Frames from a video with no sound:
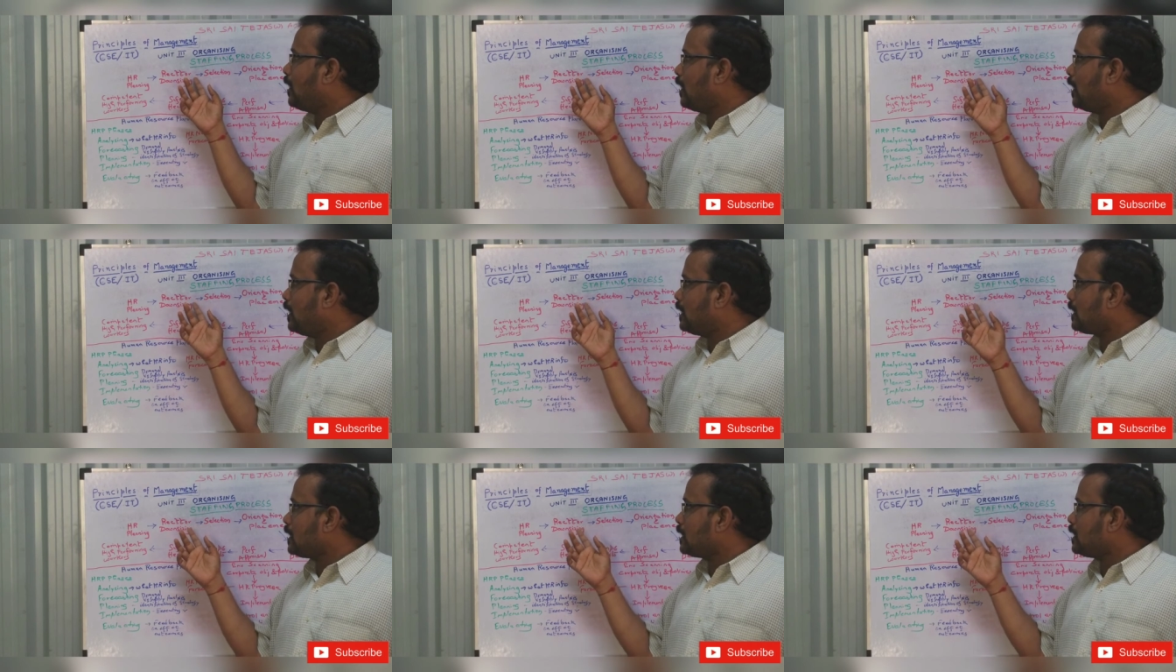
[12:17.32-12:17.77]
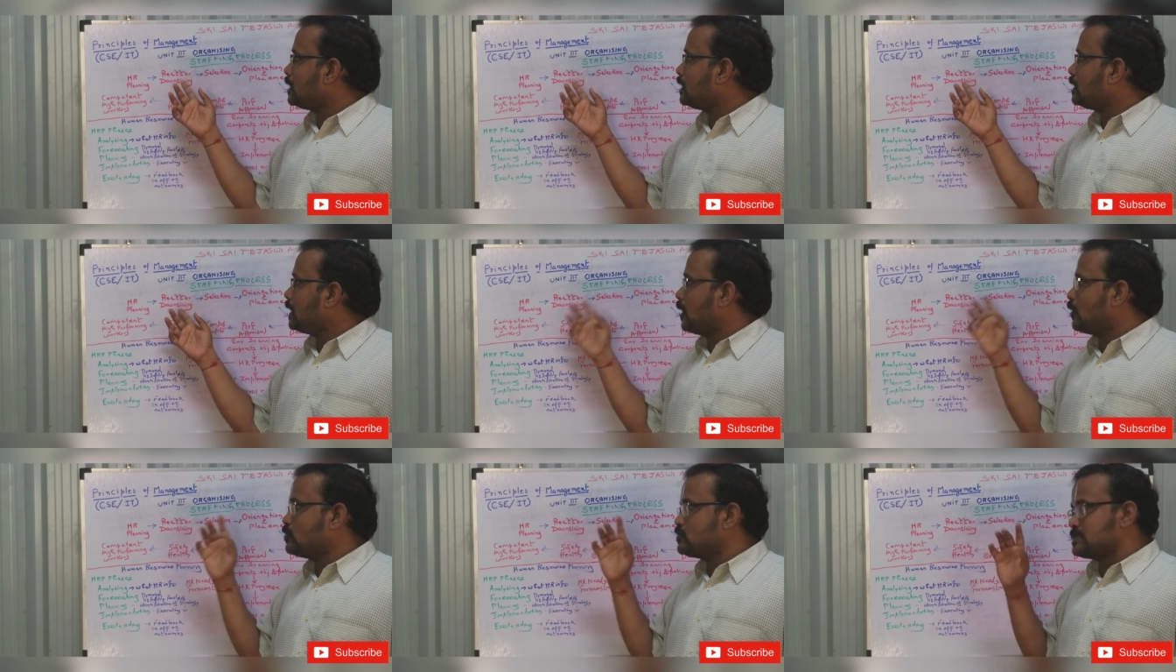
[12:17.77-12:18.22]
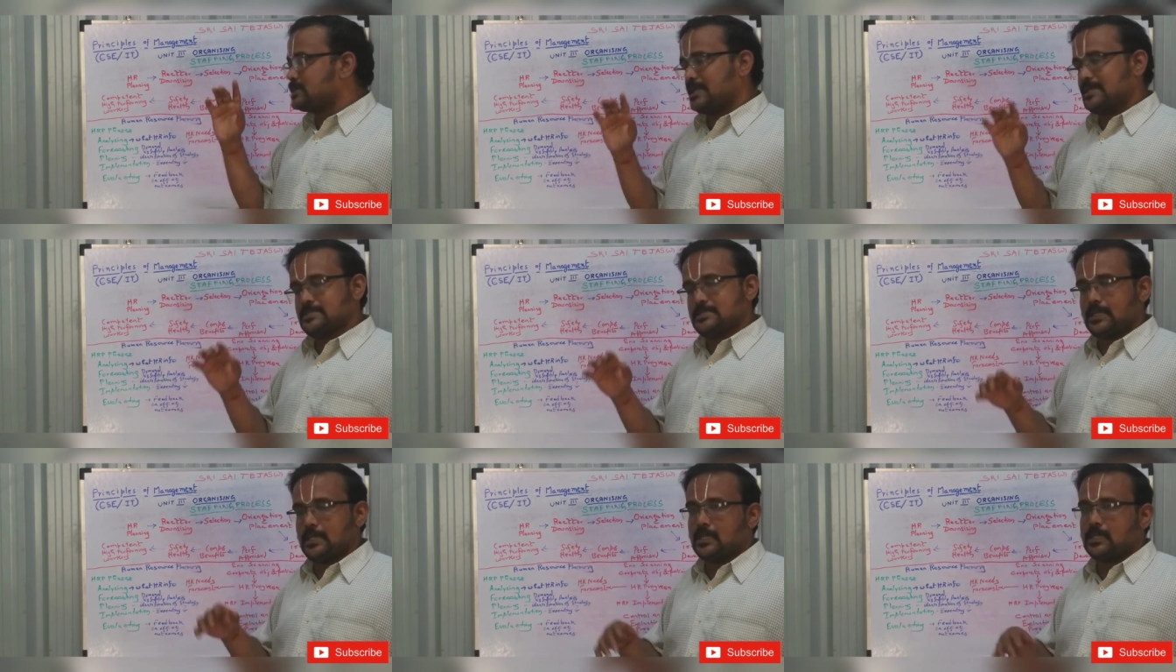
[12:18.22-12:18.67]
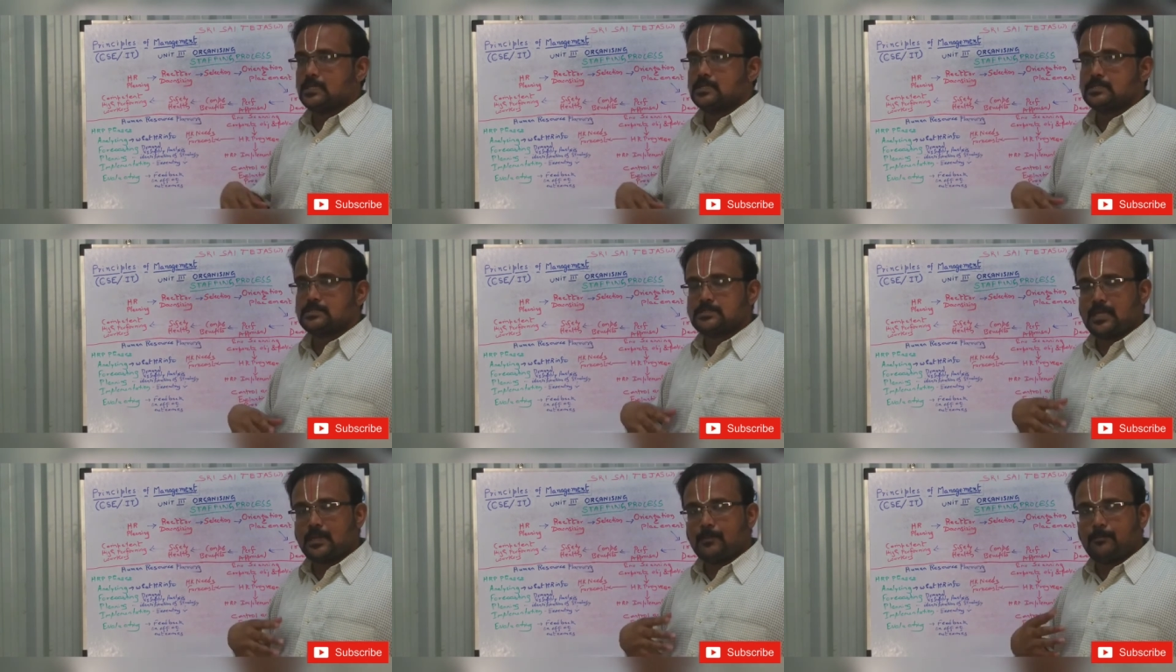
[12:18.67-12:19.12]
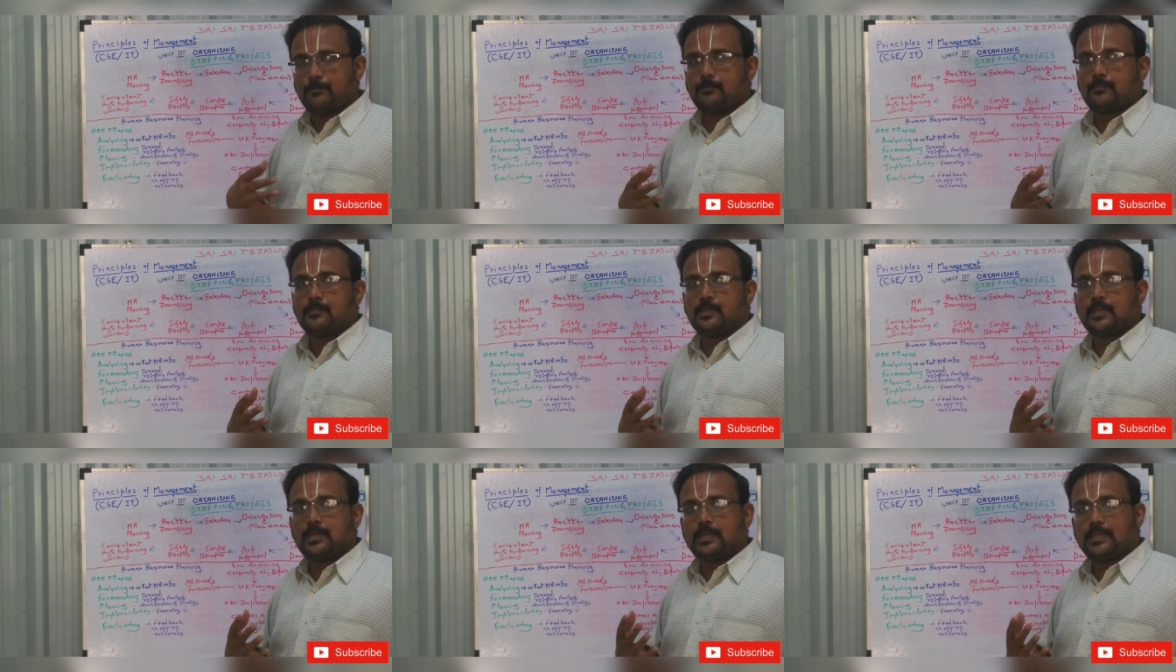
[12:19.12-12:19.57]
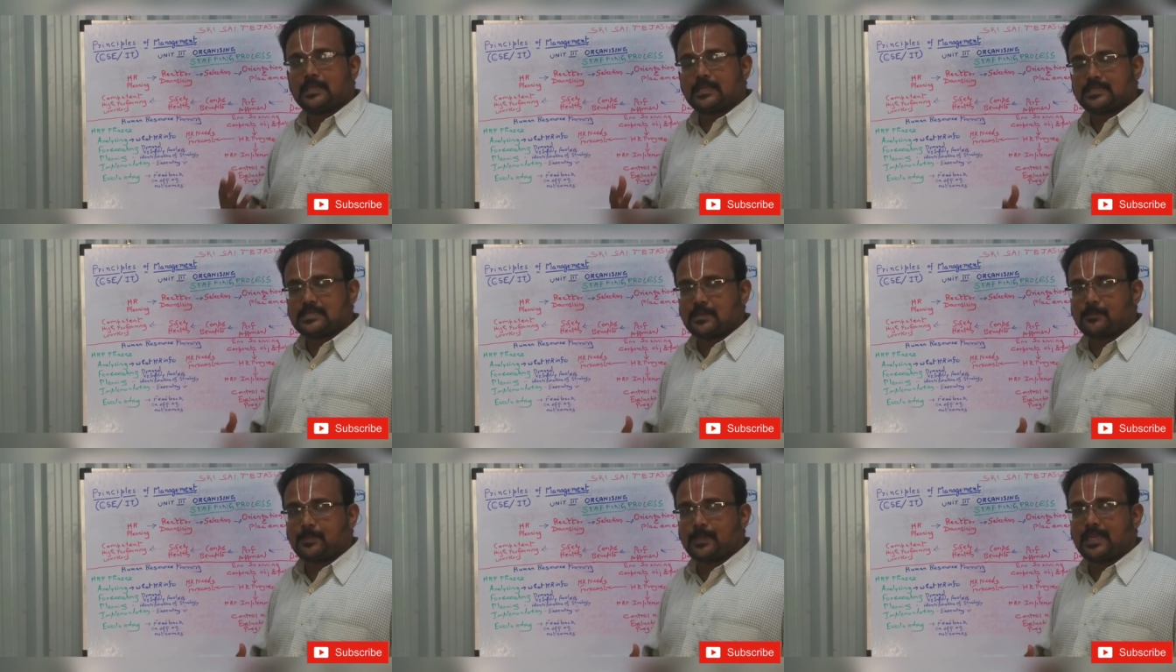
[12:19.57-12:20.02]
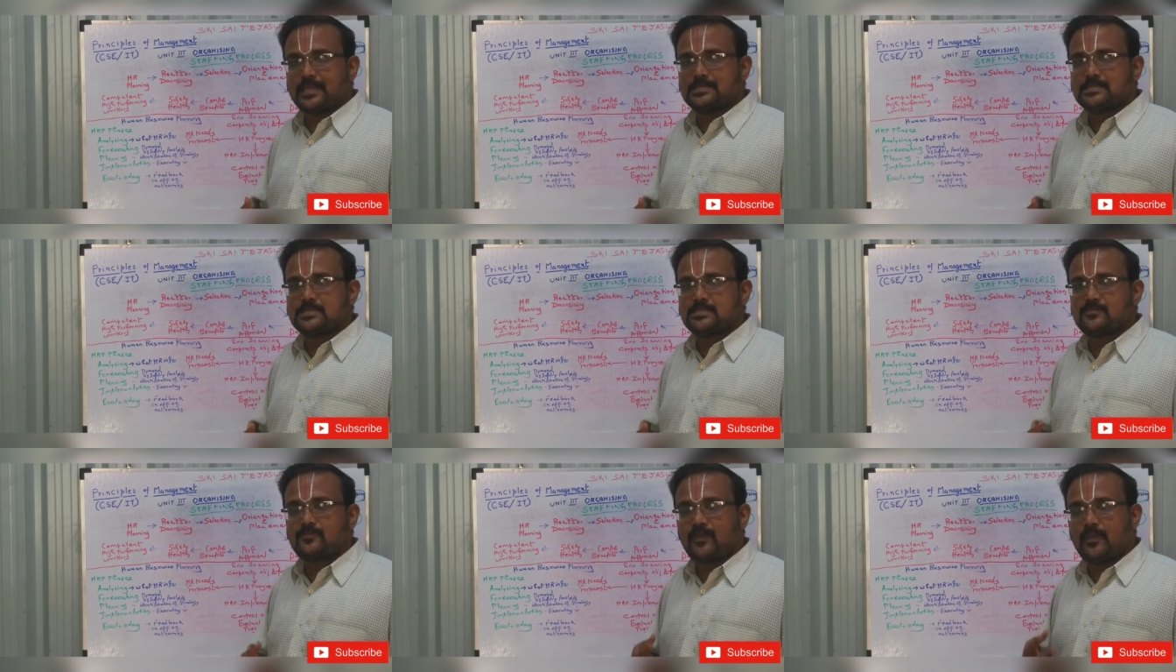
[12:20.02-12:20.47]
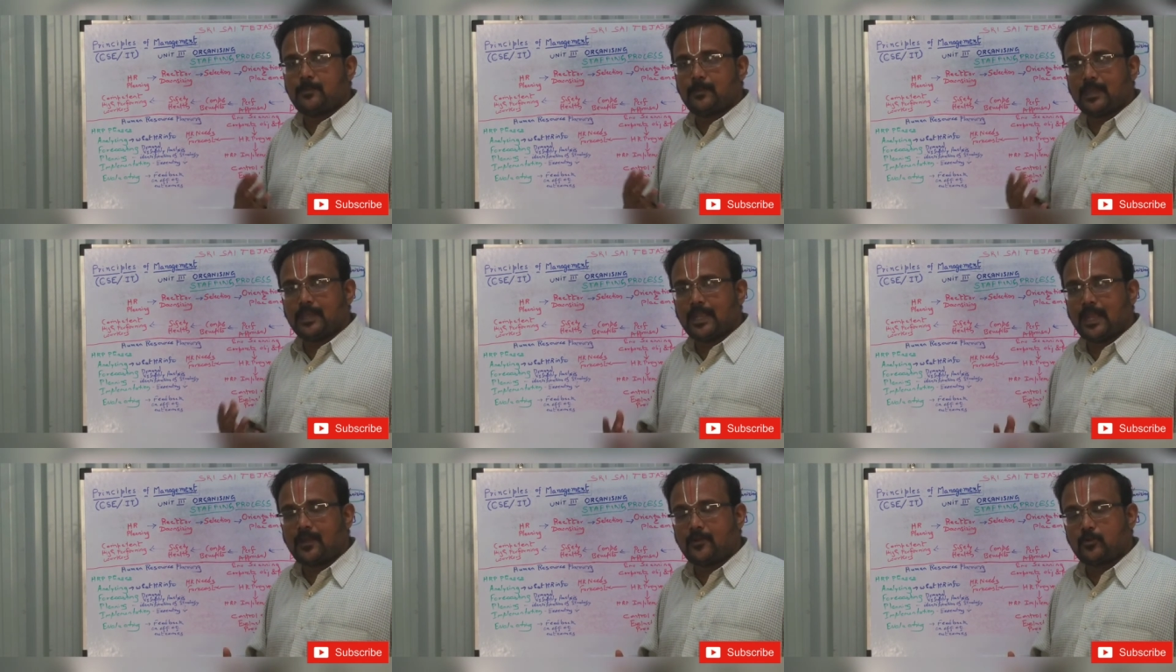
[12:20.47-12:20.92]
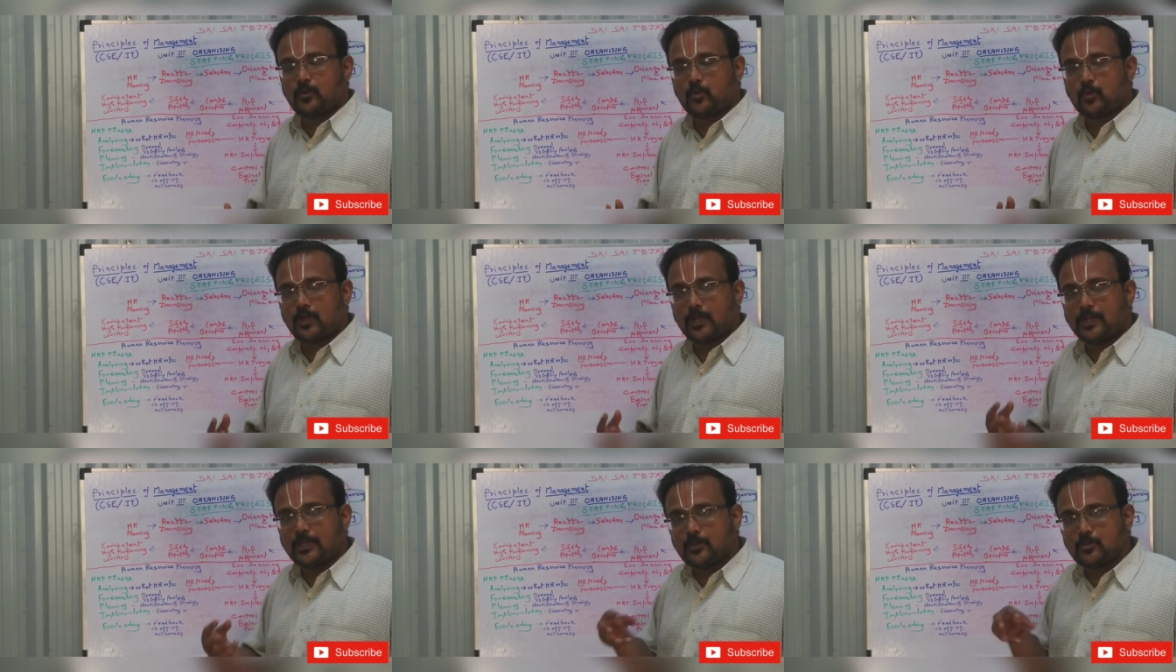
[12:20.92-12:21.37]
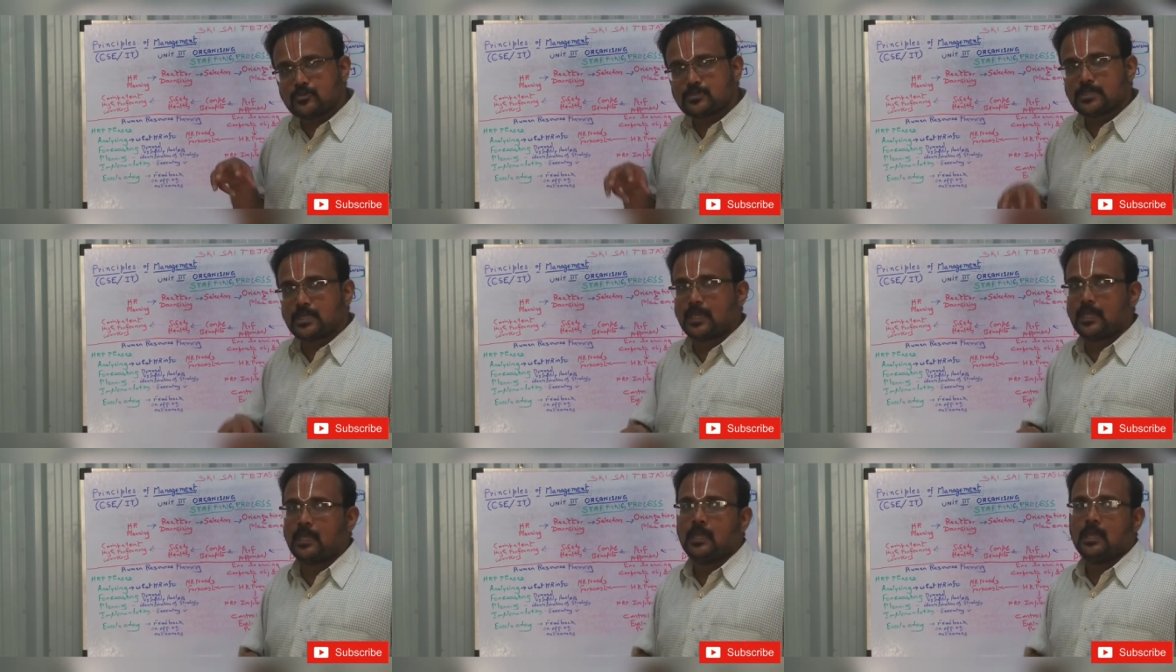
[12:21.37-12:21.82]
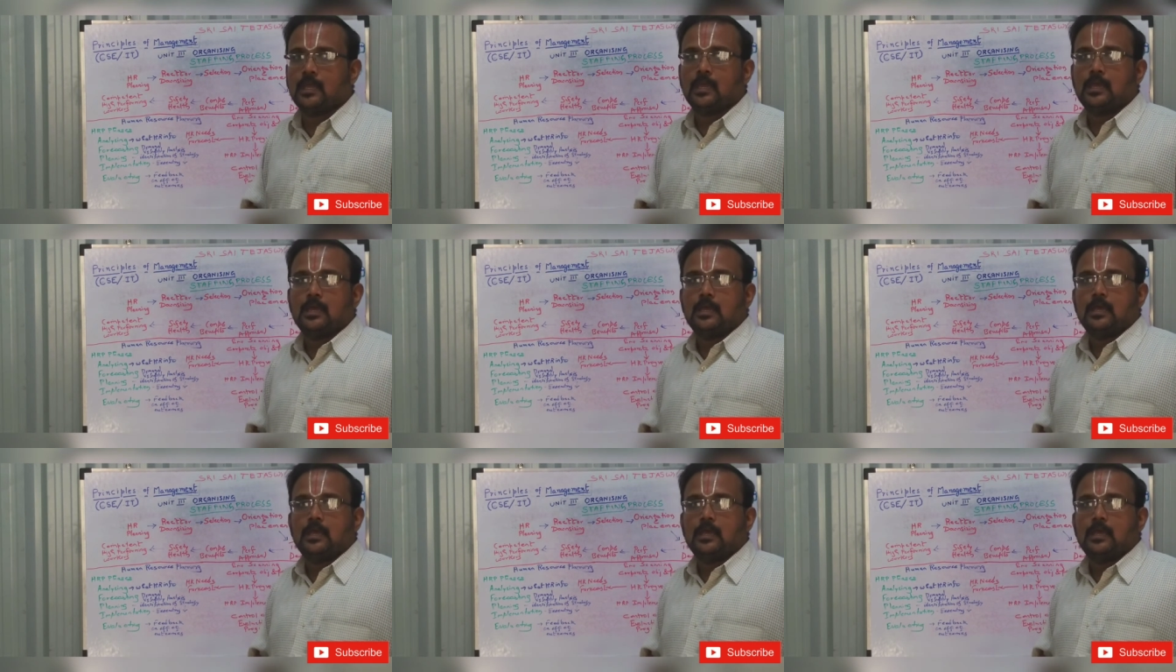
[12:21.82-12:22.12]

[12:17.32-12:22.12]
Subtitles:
or downsizing. In some cases we may have to reduce the